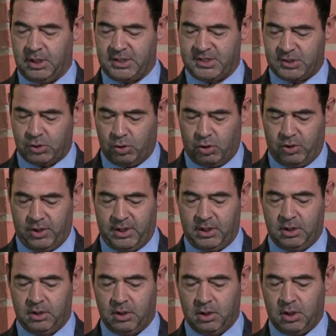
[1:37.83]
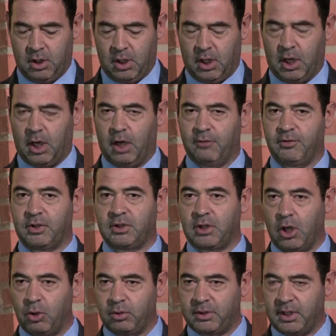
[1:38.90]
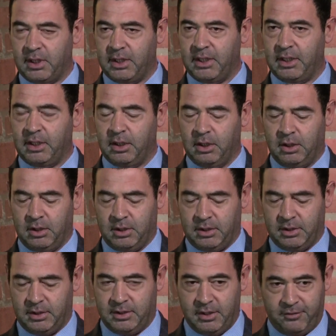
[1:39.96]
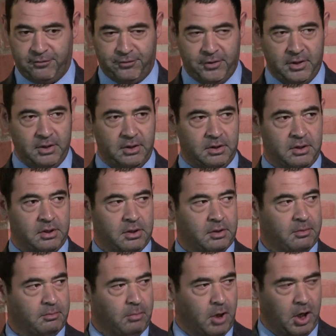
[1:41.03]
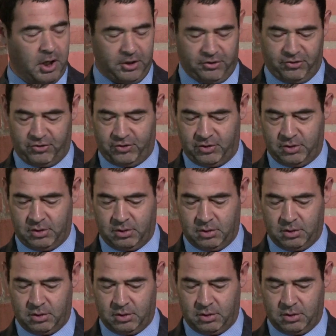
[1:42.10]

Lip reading: a story of a totally different march.